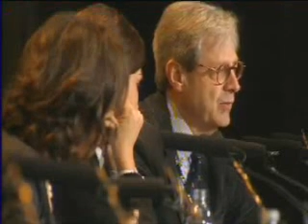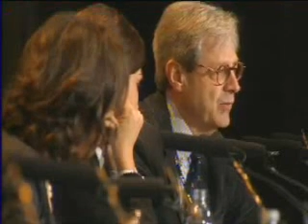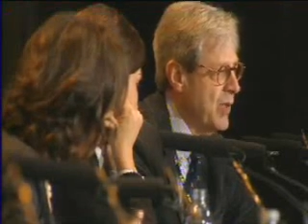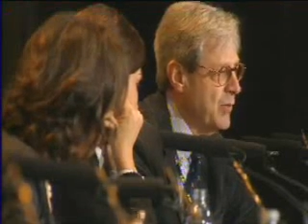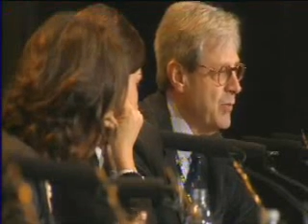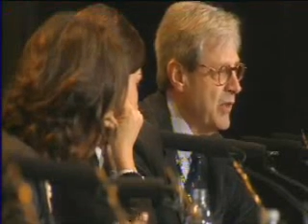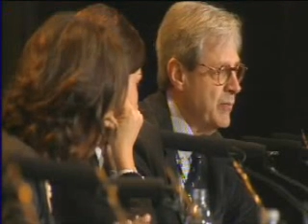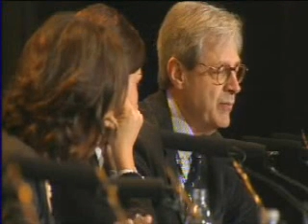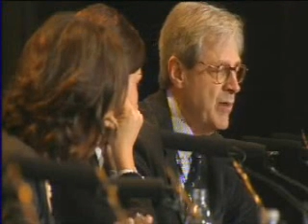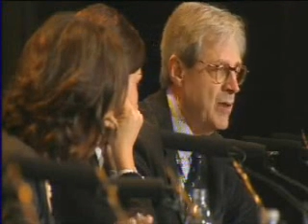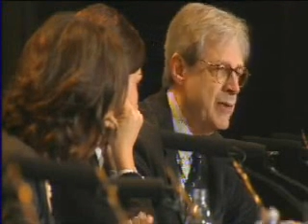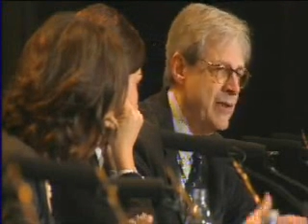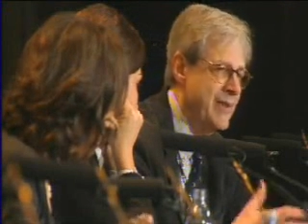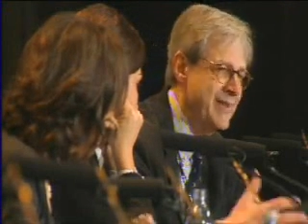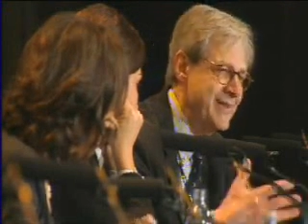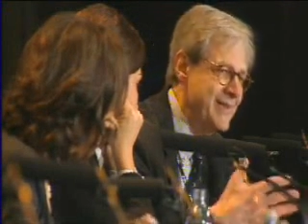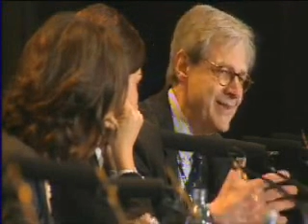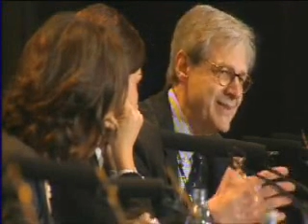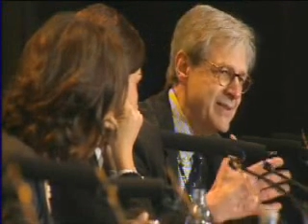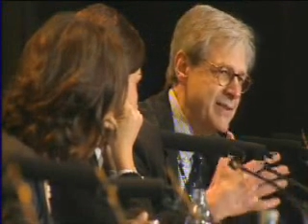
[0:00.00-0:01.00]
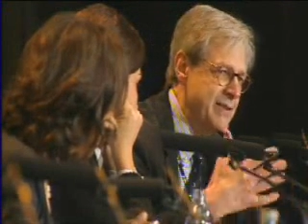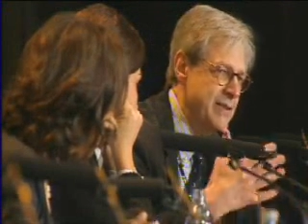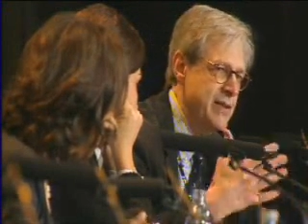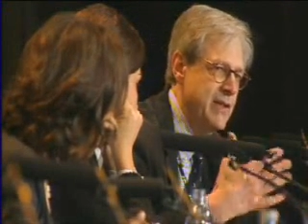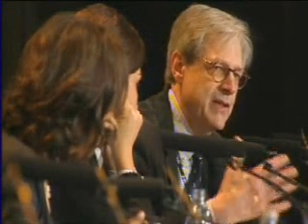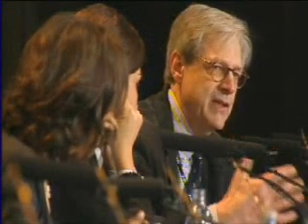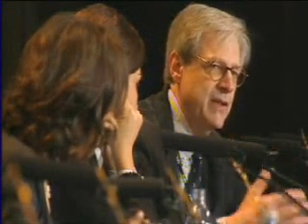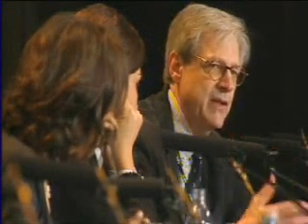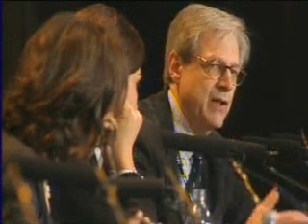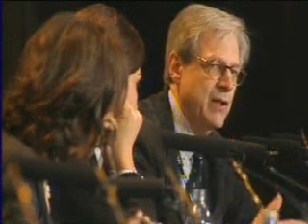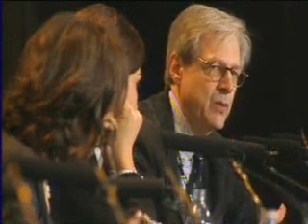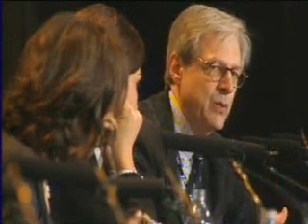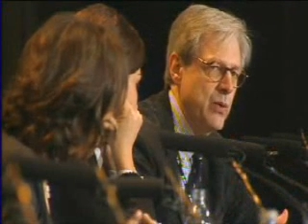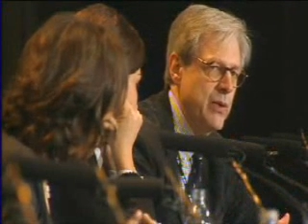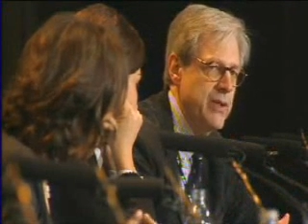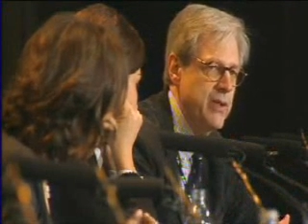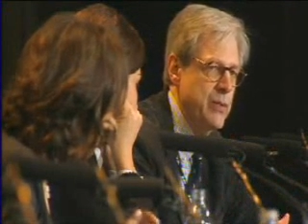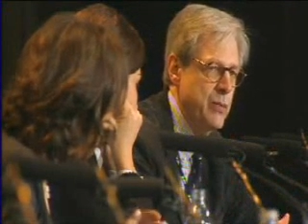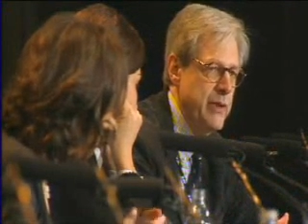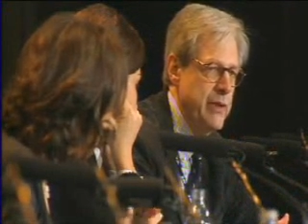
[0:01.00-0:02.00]
mobbing. Mobbing is a
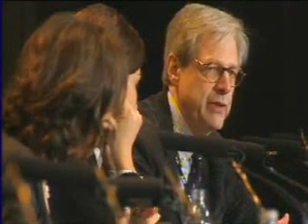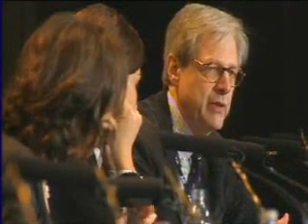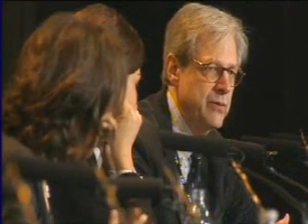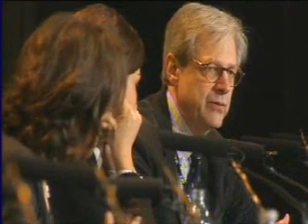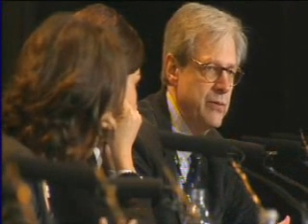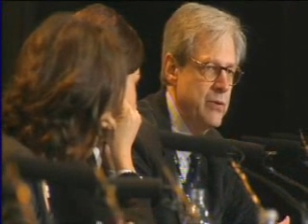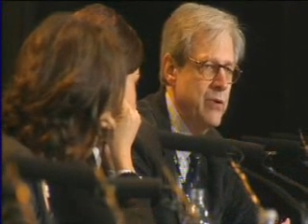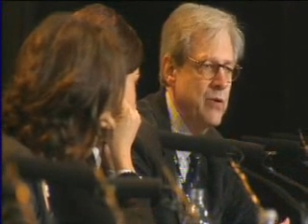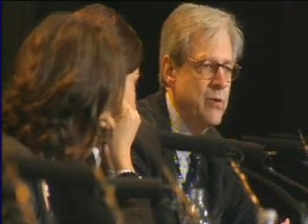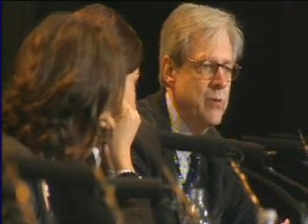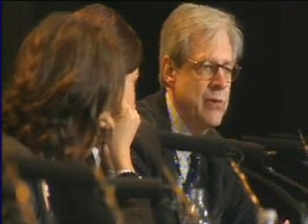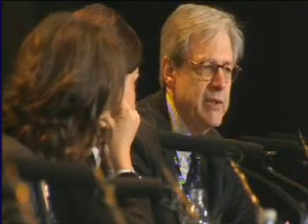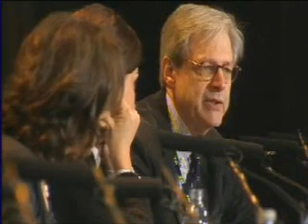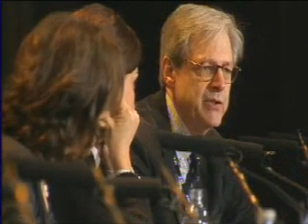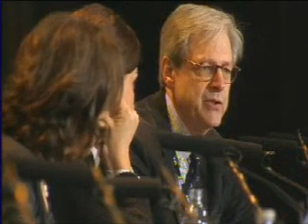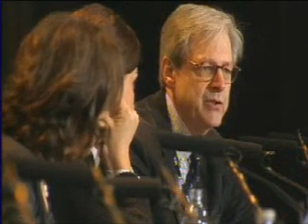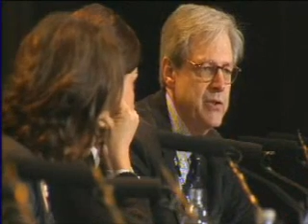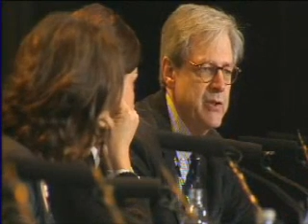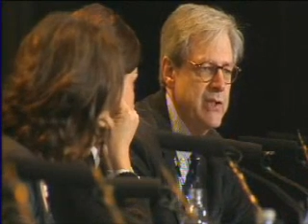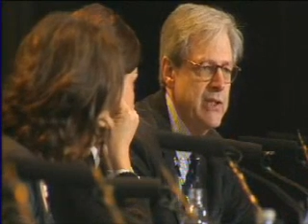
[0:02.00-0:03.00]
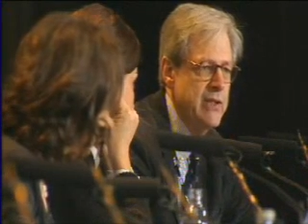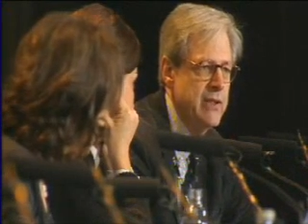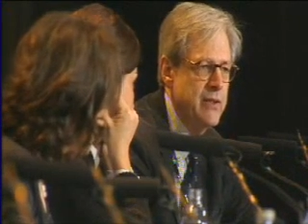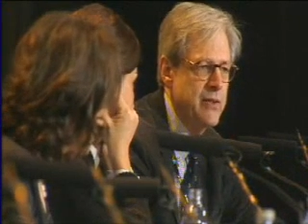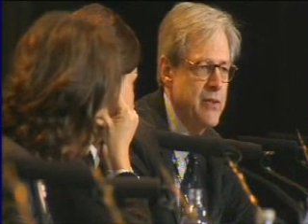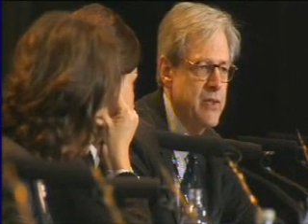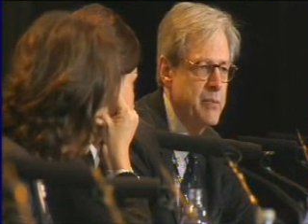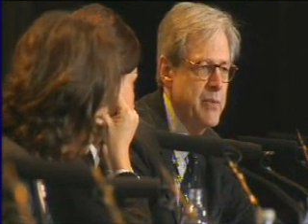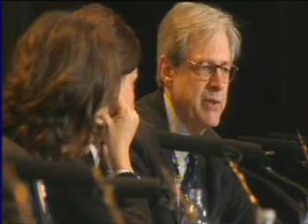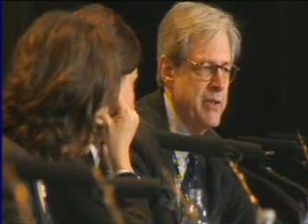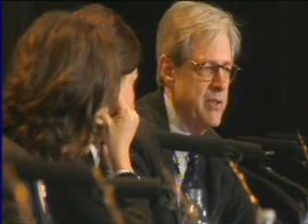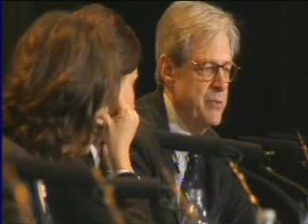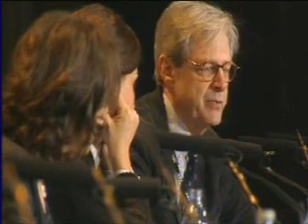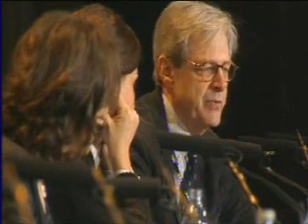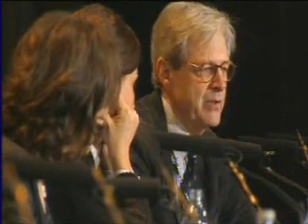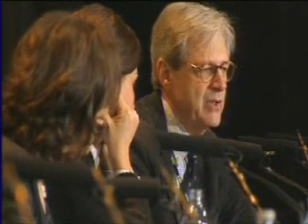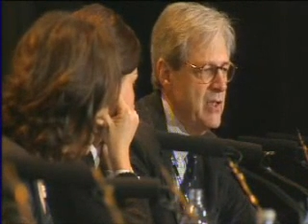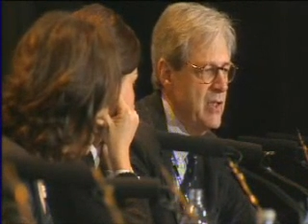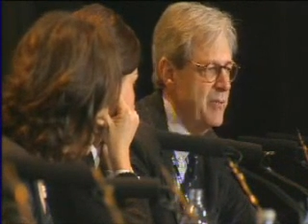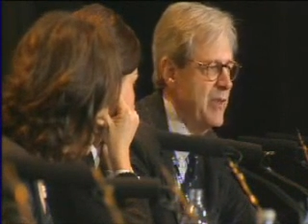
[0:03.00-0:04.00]
word that we don't normally use in English, but it's
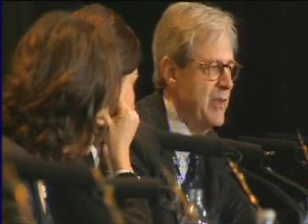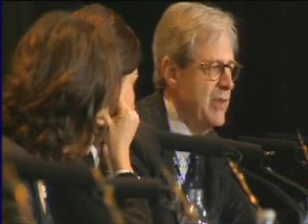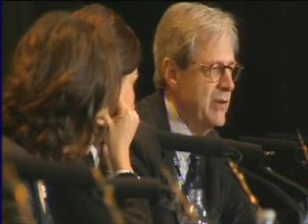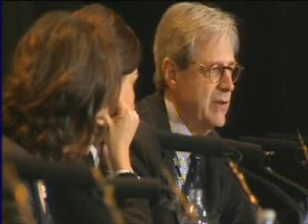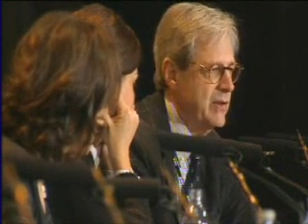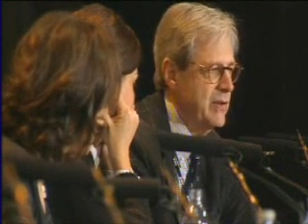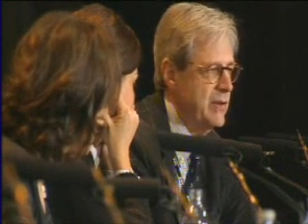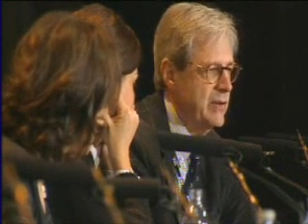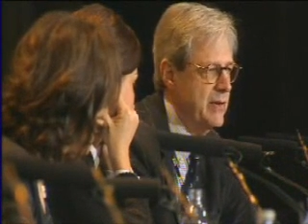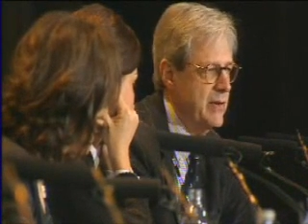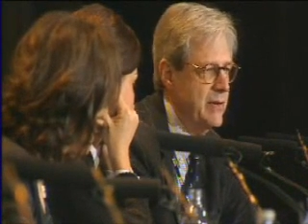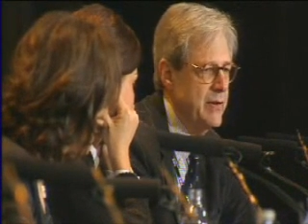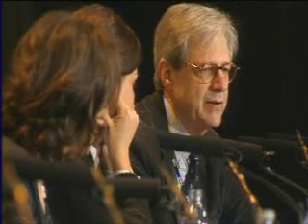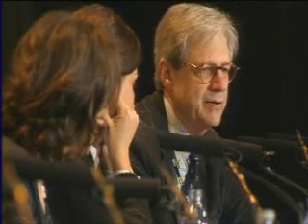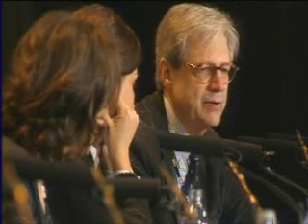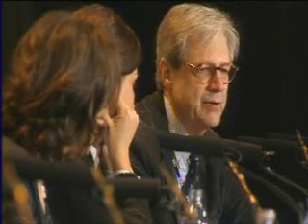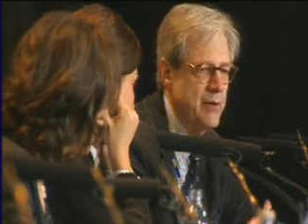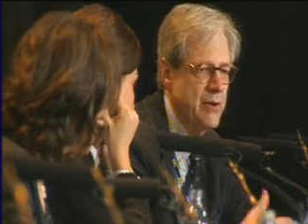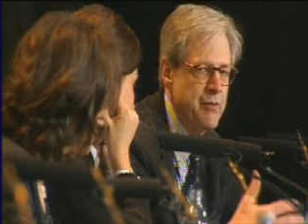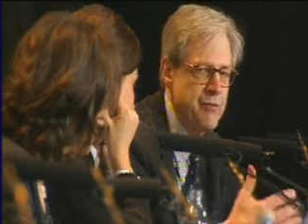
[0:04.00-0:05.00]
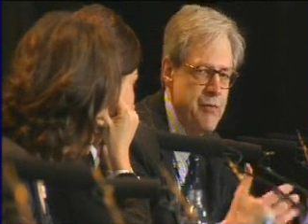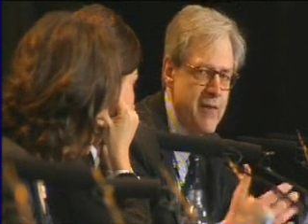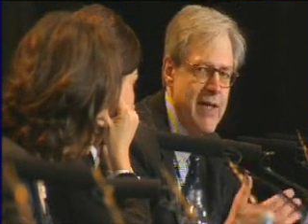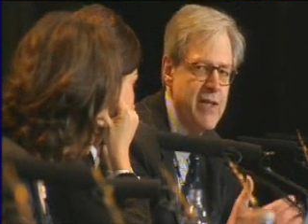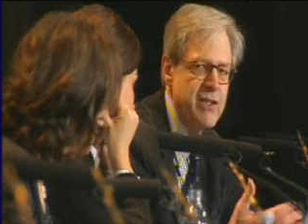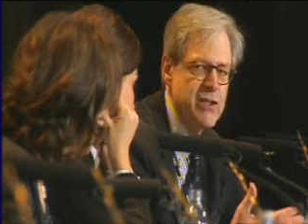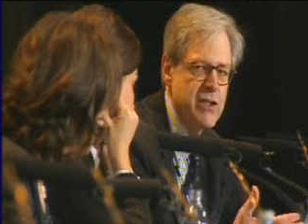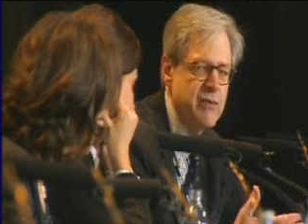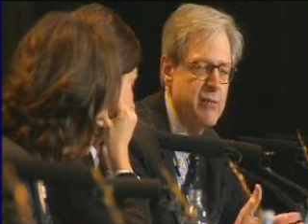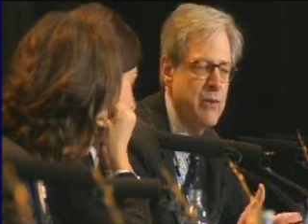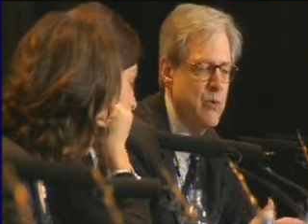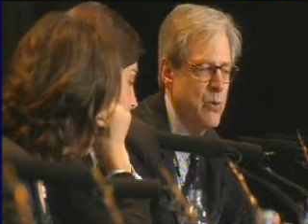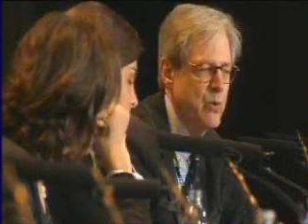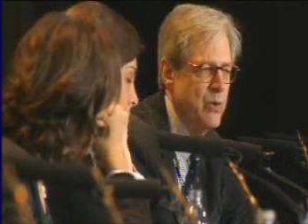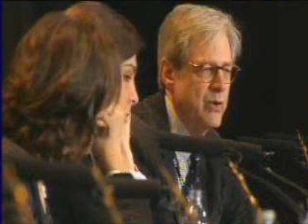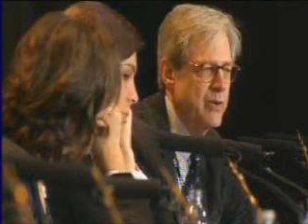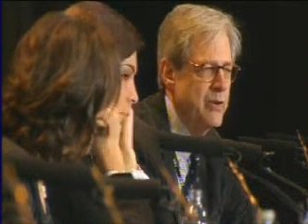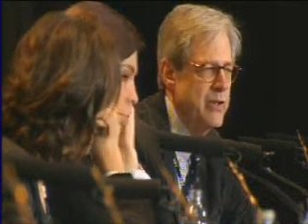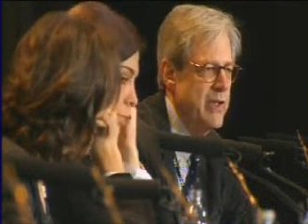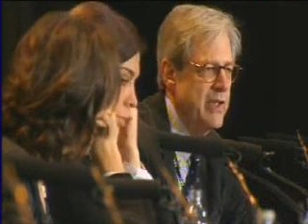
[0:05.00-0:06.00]
become a very fashionable
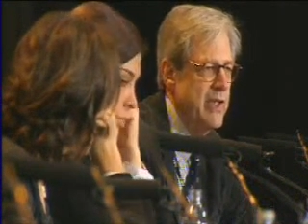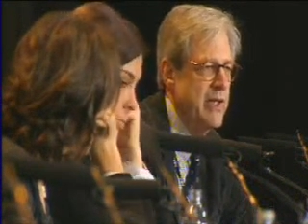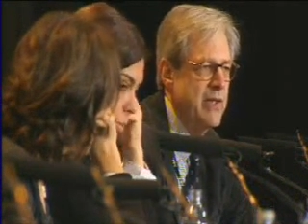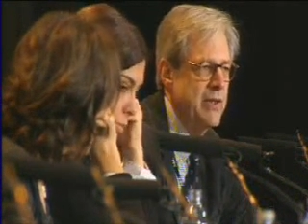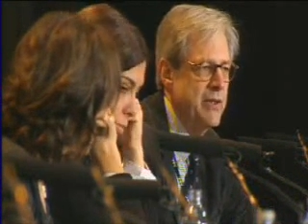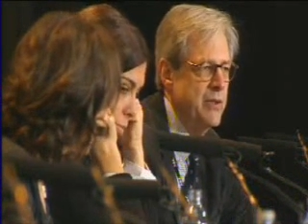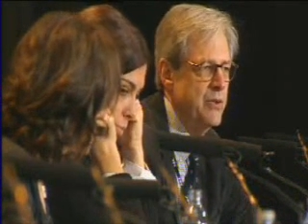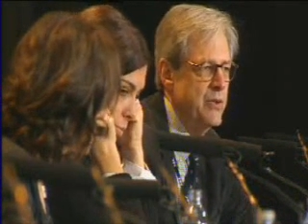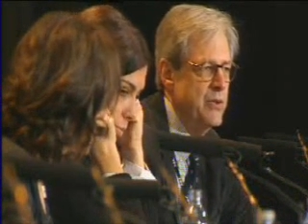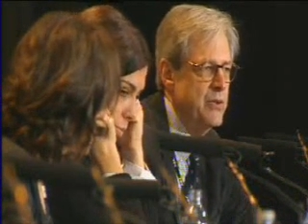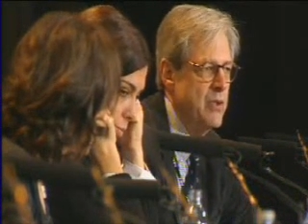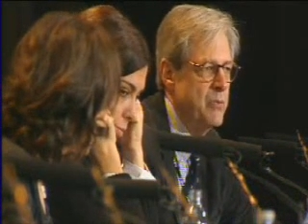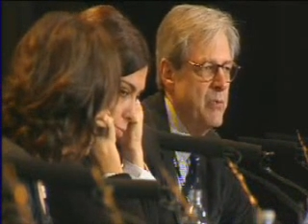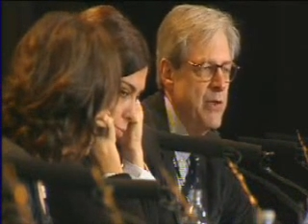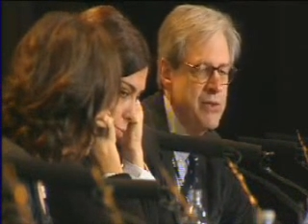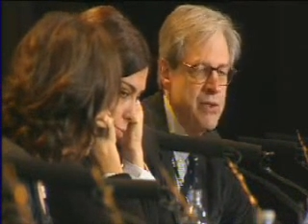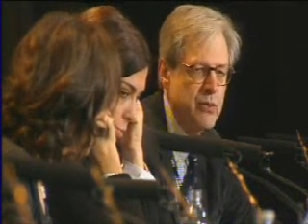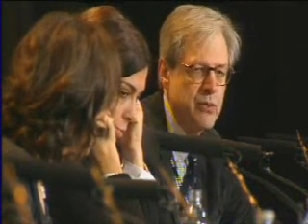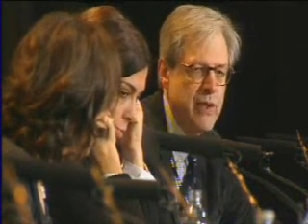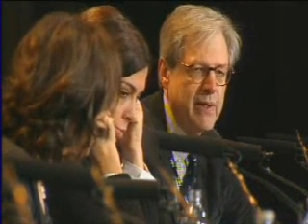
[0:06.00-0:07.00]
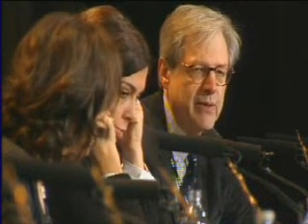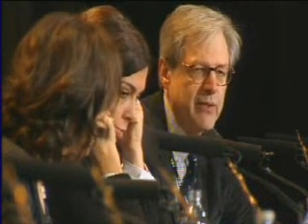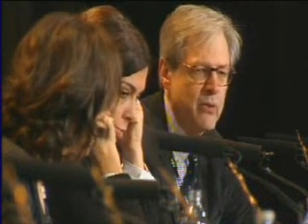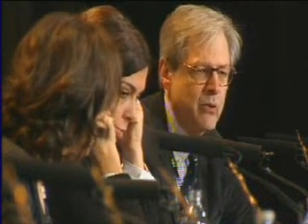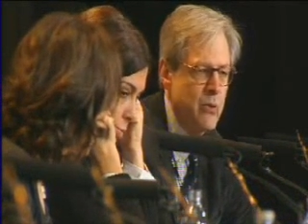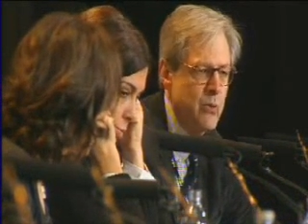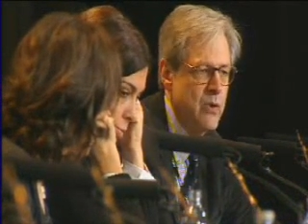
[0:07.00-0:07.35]
word used almost around the